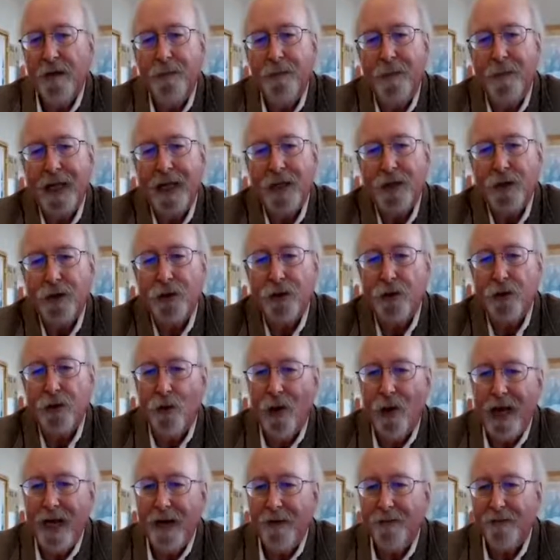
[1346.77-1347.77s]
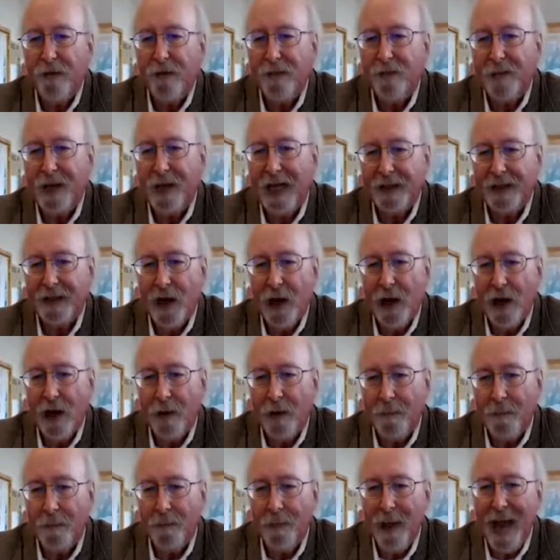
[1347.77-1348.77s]
measured away from that
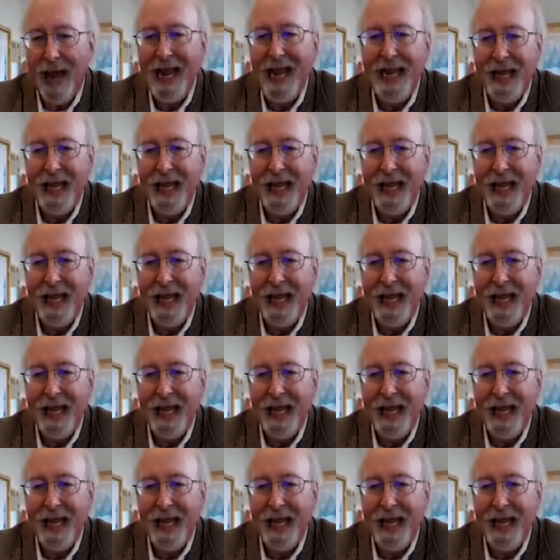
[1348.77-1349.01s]
scarp may